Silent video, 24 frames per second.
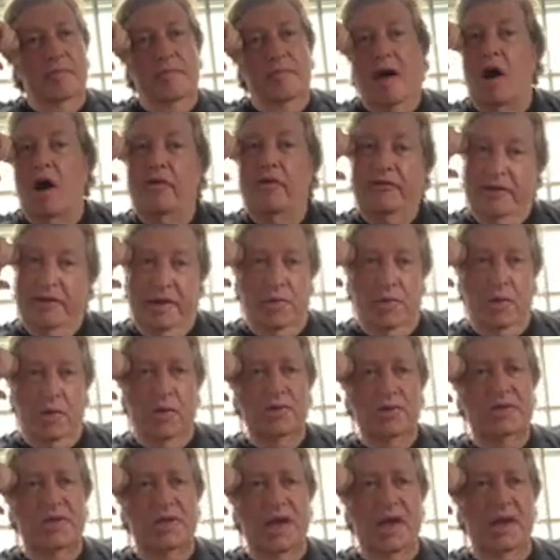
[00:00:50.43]
Hopefully we're
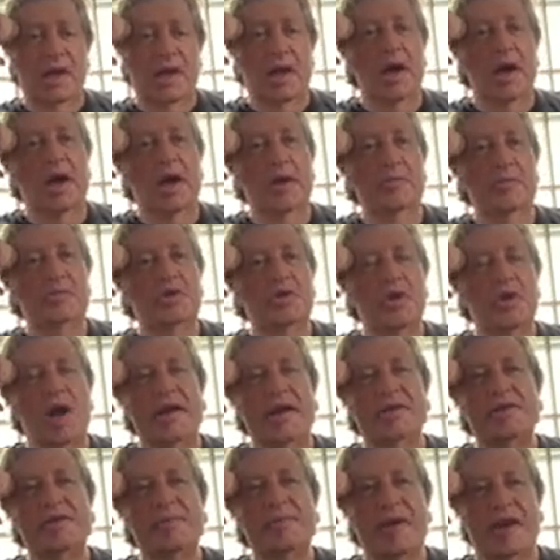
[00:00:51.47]
all staying at home
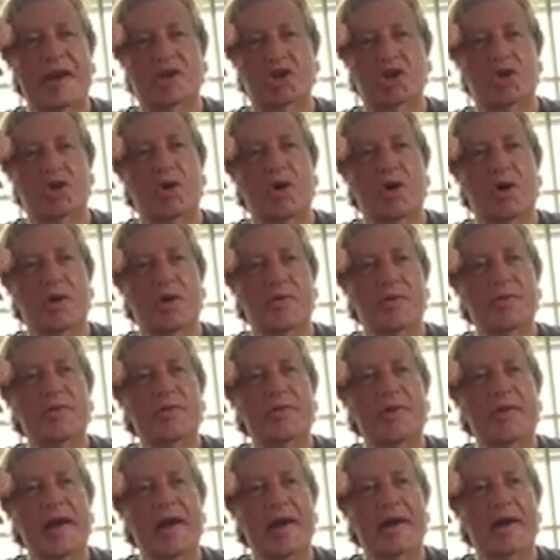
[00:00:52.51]
trying to make sure
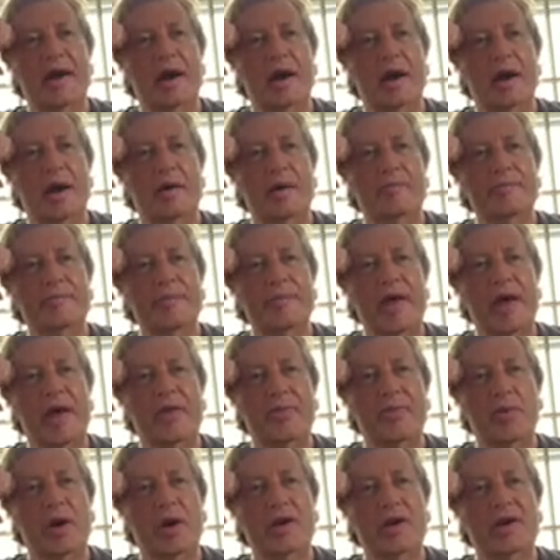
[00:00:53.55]
that our
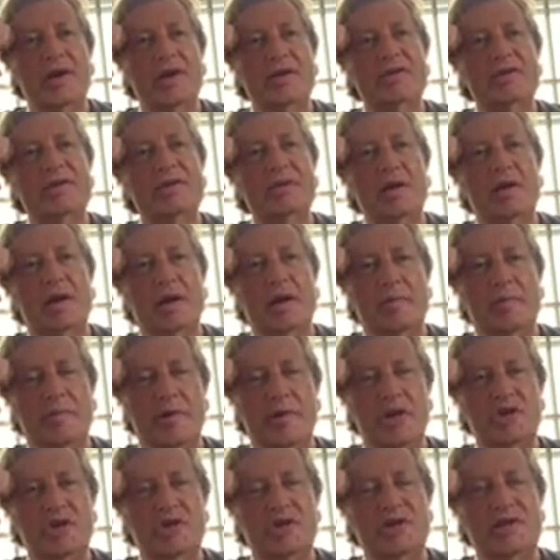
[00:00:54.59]
health workers and our
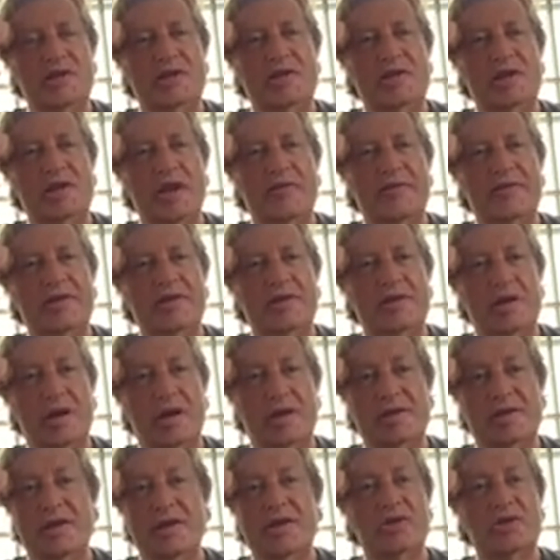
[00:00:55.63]
emergency service and
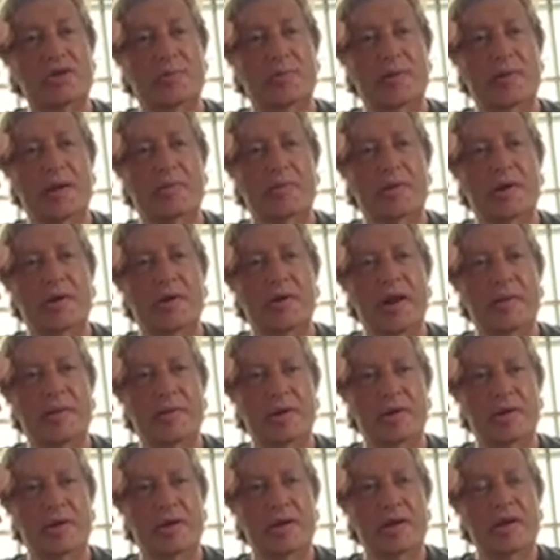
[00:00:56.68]
our essential people are
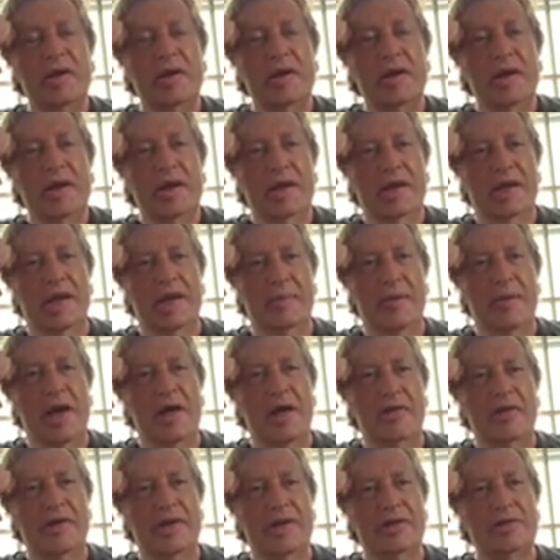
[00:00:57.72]
able to keep
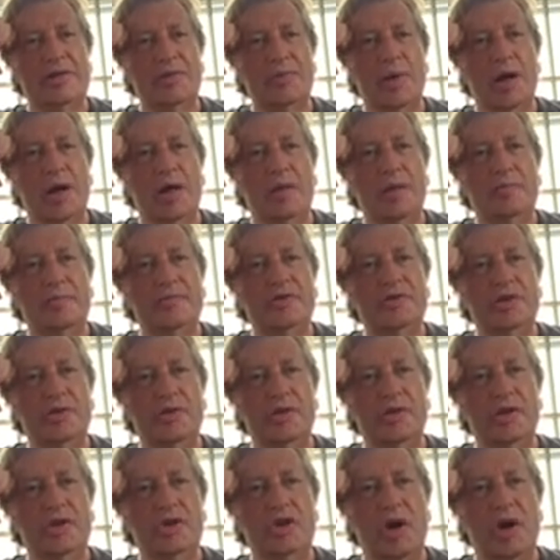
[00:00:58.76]
healthy as well,
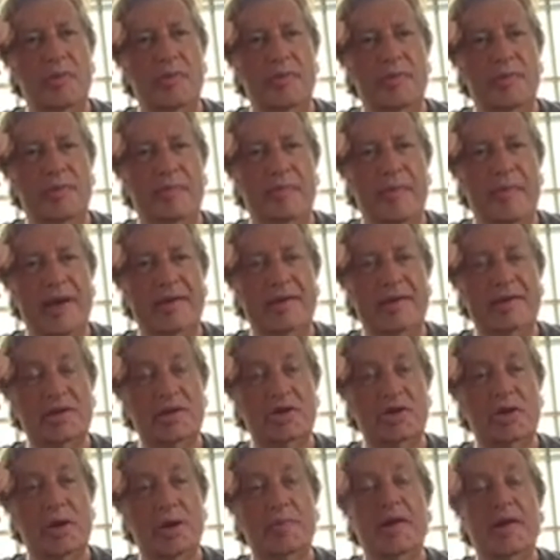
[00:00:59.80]
do the job,
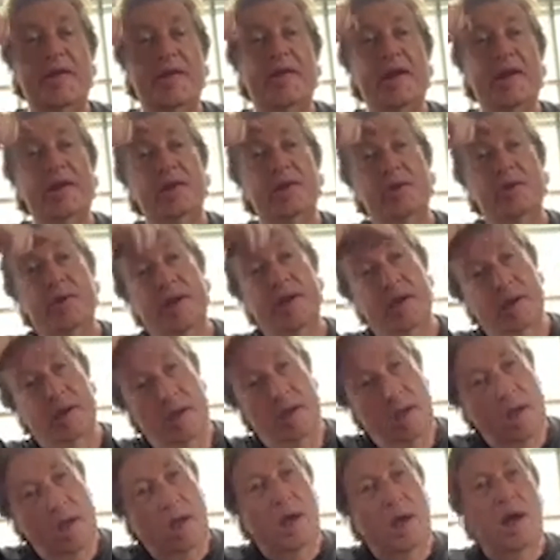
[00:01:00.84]
amazing job that they're doing.
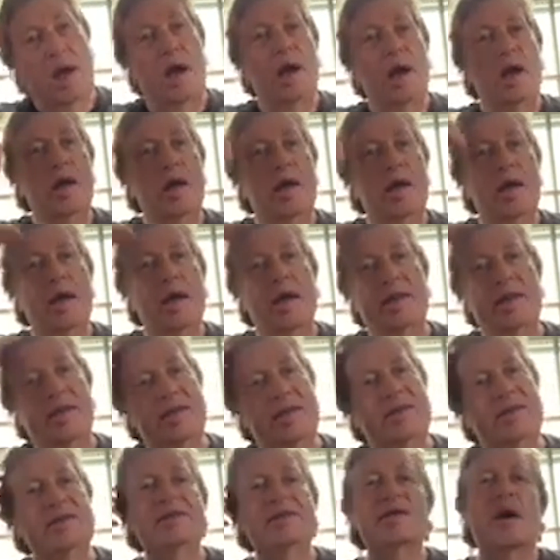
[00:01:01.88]
And
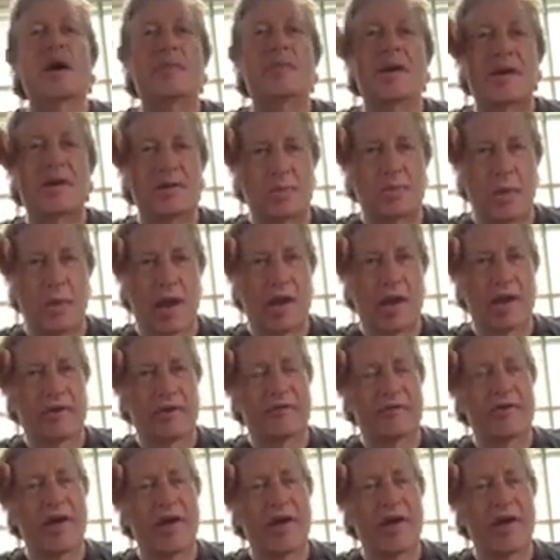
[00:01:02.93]
this is our best way of